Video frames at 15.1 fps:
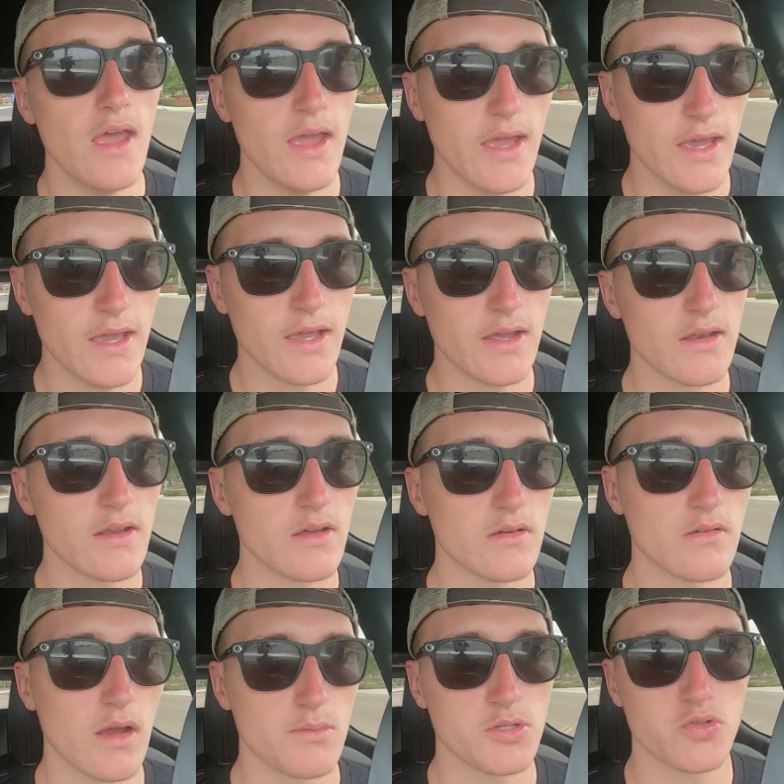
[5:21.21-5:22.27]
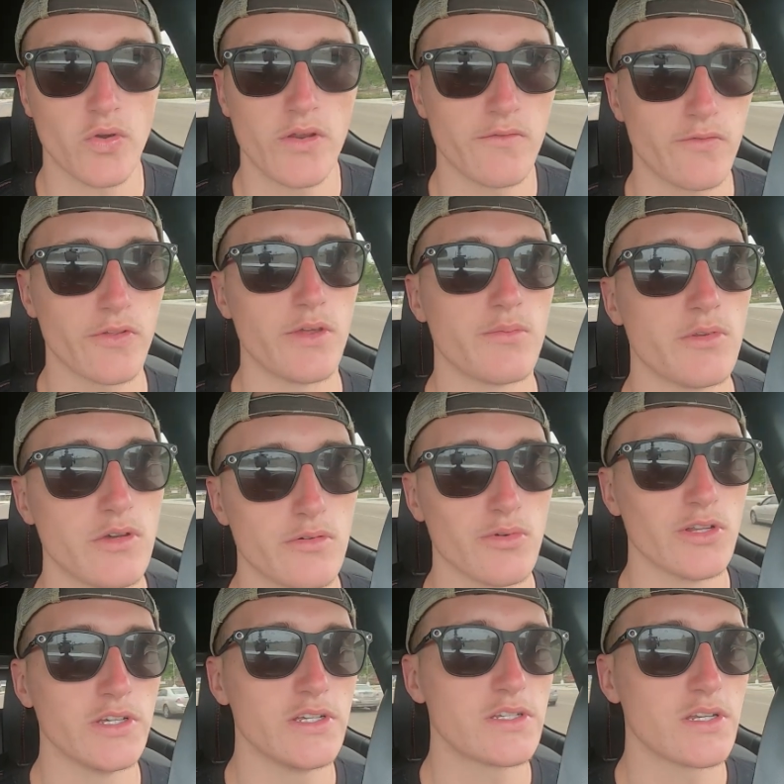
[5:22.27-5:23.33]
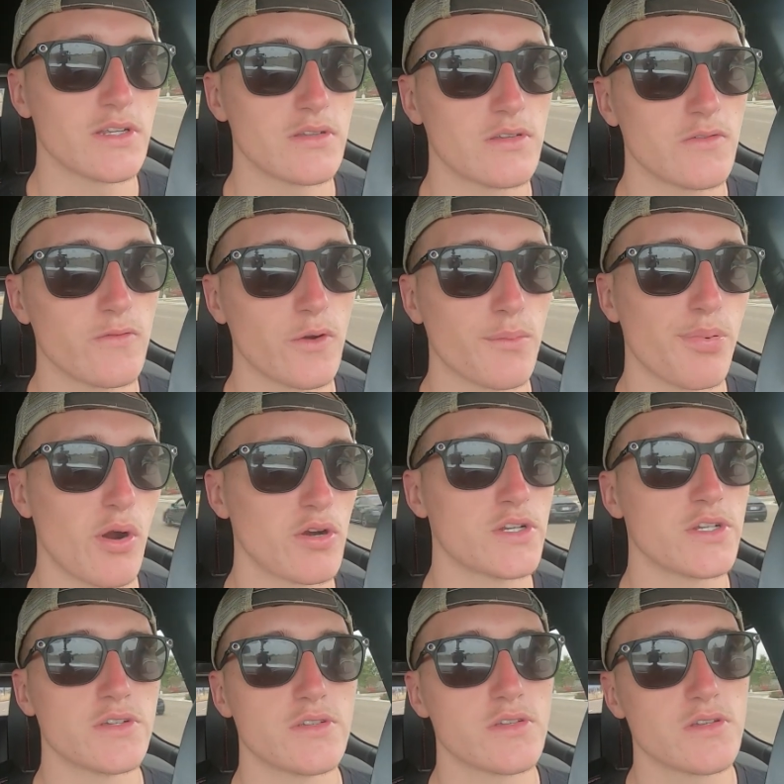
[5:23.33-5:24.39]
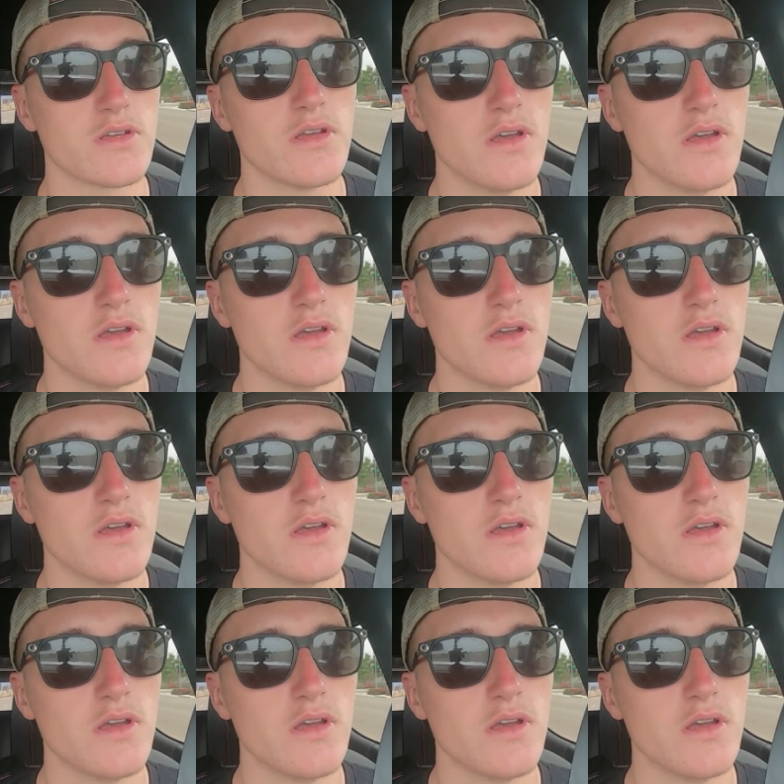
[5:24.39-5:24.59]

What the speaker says: and I'm just waiting for them to release it for purchase.